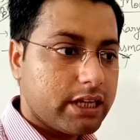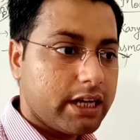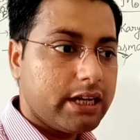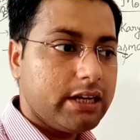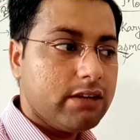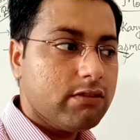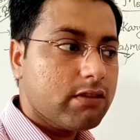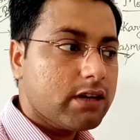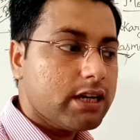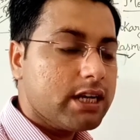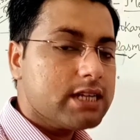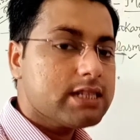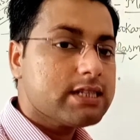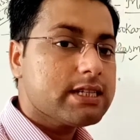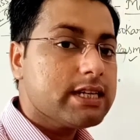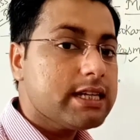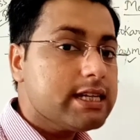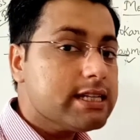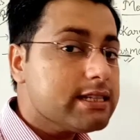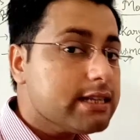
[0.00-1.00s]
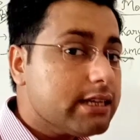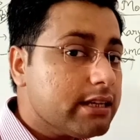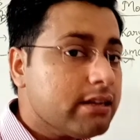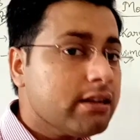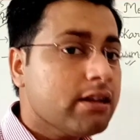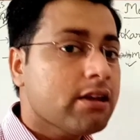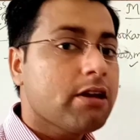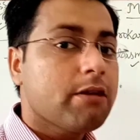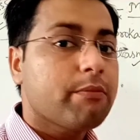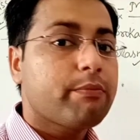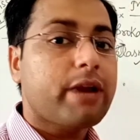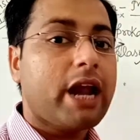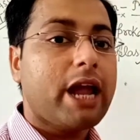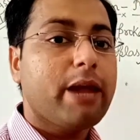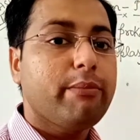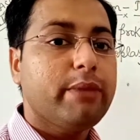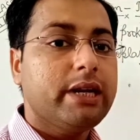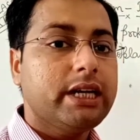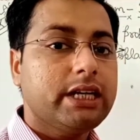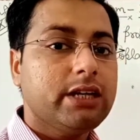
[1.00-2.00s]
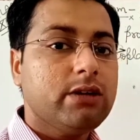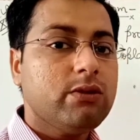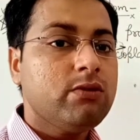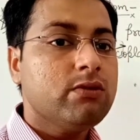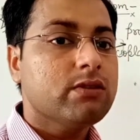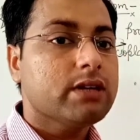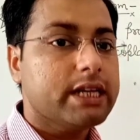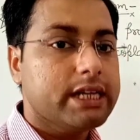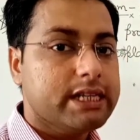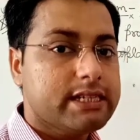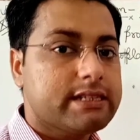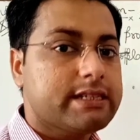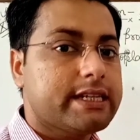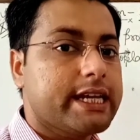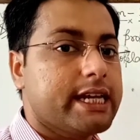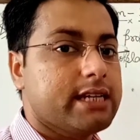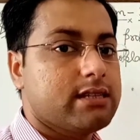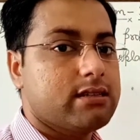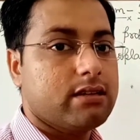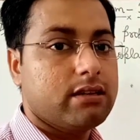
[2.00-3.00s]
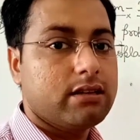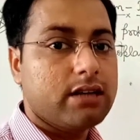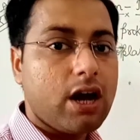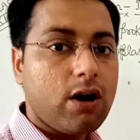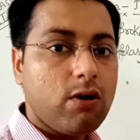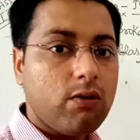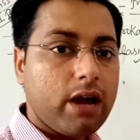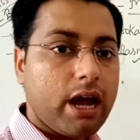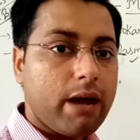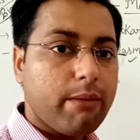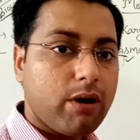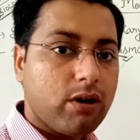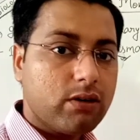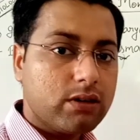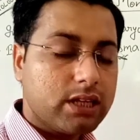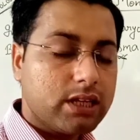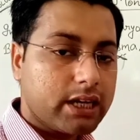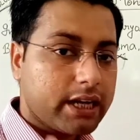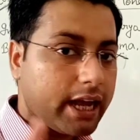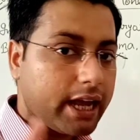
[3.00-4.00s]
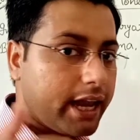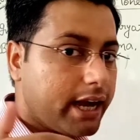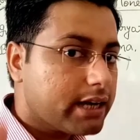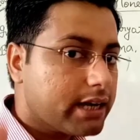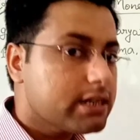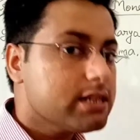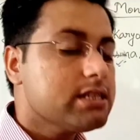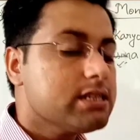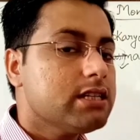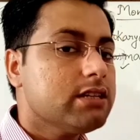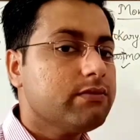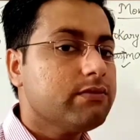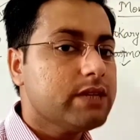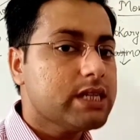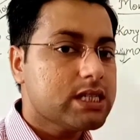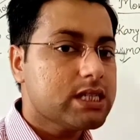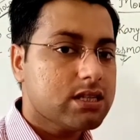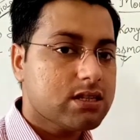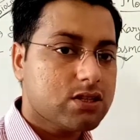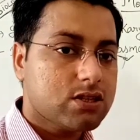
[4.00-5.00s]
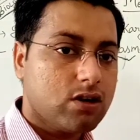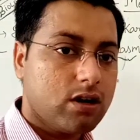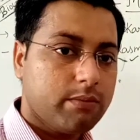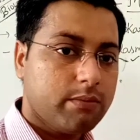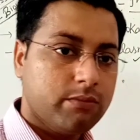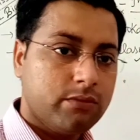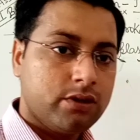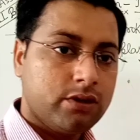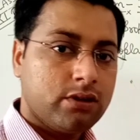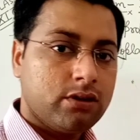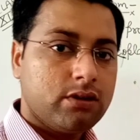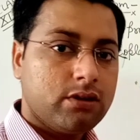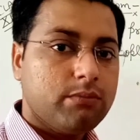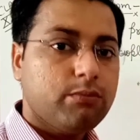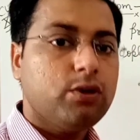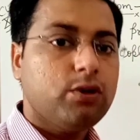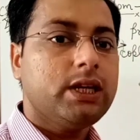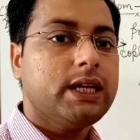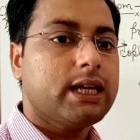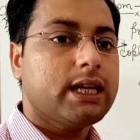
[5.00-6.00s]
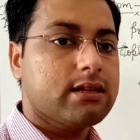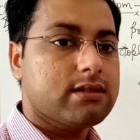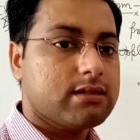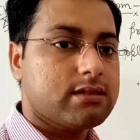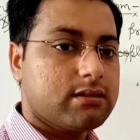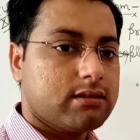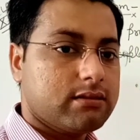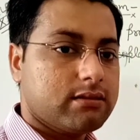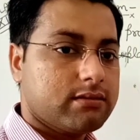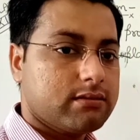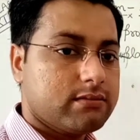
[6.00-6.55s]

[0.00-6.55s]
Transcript: their nucleus is in primitive stage. Now about the characteristic features of Monerans.